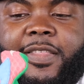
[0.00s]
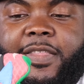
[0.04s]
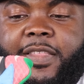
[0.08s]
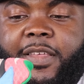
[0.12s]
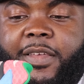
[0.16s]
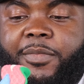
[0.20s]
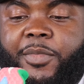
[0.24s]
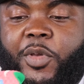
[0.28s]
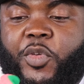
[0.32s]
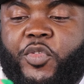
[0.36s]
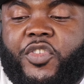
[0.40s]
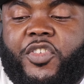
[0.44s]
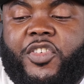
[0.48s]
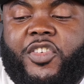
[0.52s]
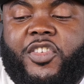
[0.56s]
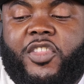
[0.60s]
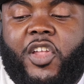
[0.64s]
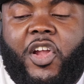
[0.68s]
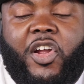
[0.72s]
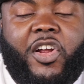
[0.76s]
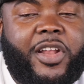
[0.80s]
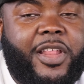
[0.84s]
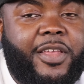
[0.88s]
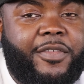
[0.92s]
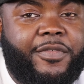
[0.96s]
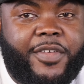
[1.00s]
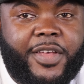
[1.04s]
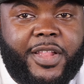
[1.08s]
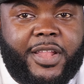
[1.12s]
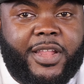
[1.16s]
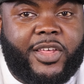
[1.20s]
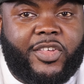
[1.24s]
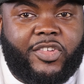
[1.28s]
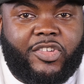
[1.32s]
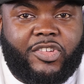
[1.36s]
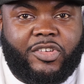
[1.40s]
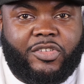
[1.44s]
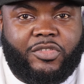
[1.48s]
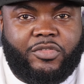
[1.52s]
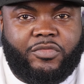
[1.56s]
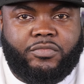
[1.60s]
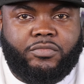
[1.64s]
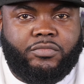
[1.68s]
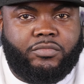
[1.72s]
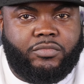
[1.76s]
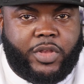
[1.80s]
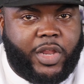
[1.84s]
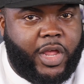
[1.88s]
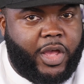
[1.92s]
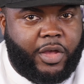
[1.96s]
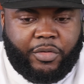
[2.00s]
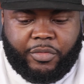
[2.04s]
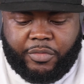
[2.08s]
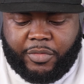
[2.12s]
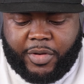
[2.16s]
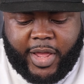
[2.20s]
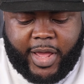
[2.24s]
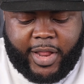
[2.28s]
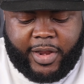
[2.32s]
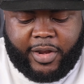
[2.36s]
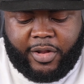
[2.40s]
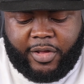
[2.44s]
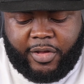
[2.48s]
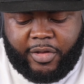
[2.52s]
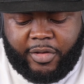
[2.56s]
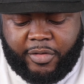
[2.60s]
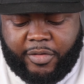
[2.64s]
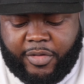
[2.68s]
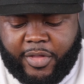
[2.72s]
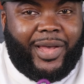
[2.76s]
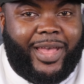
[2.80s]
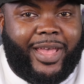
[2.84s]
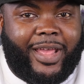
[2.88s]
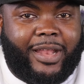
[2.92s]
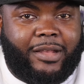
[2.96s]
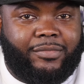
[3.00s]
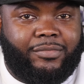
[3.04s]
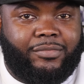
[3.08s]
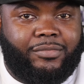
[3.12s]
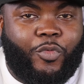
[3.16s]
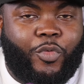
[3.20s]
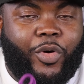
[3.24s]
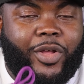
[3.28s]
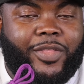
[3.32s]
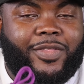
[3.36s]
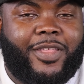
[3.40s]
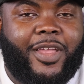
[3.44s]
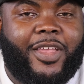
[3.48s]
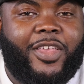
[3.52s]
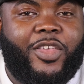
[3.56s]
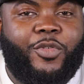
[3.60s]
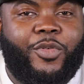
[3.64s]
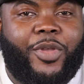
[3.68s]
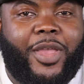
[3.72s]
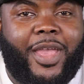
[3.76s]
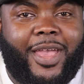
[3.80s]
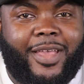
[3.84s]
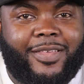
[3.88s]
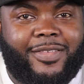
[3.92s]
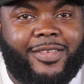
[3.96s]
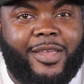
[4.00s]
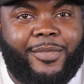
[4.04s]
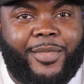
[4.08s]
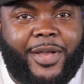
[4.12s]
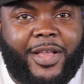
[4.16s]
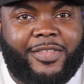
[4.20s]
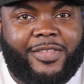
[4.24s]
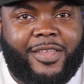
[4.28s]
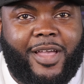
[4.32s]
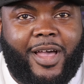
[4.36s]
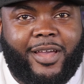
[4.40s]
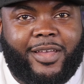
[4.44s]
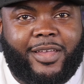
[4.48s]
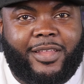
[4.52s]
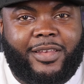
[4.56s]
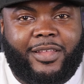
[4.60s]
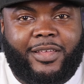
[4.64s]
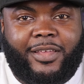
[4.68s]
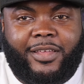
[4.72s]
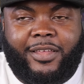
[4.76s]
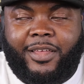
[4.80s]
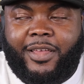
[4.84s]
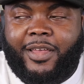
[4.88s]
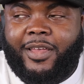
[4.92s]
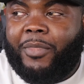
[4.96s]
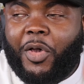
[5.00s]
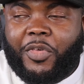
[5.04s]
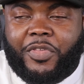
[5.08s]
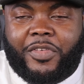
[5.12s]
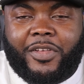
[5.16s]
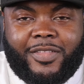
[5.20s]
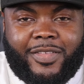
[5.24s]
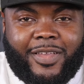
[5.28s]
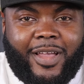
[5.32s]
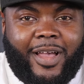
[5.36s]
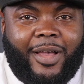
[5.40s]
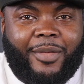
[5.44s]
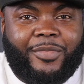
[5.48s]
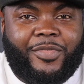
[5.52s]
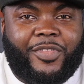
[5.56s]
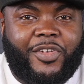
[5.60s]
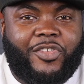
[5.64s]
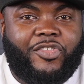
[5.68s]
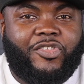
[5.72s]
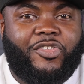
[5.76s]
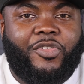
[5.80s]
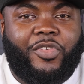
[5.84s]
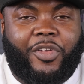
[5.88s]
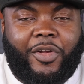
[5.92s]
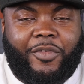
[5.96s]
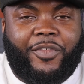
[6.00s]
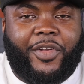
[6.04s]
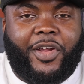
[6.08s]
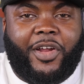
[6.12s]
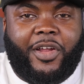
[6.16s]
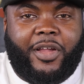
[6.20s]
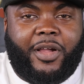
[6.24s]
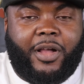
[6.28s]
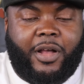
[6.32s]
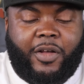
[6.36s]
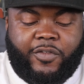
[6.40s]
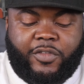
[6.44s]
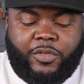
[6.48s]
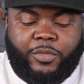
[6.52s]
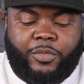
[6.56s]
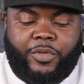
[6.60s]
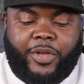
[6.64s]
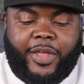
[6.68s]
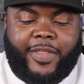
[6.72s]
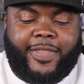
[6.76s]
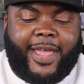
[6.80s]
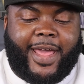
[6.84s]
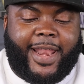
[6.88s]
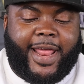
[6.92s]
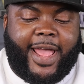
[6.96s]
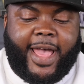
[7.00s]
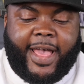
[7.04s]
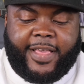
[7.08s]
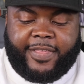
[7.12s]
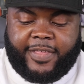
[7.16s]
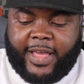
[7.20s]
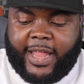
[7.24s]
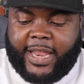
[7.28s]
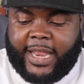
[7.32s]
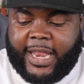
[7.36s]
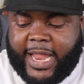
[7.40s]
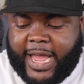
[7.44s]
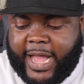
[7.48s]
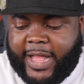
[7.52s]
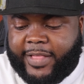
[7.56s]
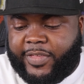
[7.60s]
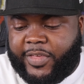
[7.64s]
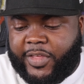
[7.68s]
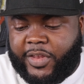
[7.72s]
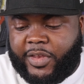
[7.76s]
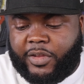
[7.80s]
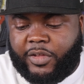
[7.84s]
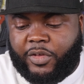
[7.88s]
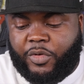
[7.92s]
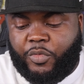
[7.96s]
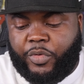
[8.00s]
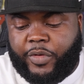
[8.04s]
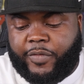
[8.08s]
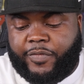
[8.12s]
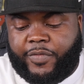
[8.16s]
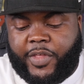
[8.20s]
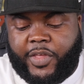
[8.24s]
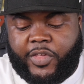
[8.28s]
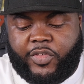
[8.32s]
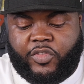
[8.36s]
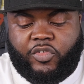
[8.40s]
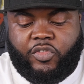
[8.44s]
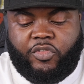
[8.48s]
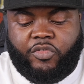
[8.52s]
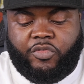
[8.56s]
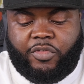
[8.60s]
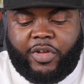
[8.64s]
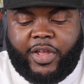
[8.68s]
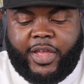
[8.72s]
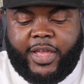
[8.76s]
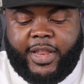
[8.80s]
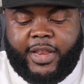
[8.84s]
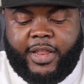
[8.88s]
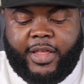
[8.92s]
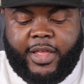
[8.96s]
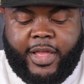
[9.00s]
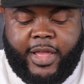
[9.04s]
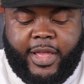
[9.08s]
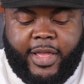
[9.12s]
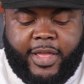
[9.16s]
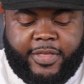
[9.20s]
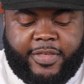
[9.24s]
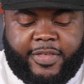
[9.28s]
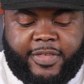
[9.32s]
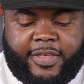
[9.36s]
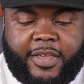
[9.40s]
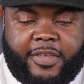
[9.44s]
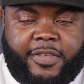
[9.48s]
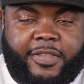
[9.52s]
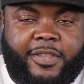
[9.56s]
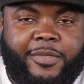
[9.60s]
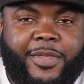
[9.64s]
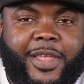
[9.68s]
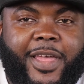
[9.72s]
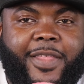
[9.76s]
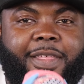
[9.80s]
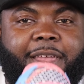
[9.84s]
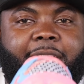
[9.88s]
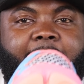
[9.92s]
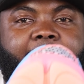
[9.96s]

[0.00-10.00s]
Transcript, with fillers: it the most sturdy feeling shoe? No, not at all. But one thing you can say about Saucony, most of the times their shoes are very comfortable, and that has a lot to do with this grid system that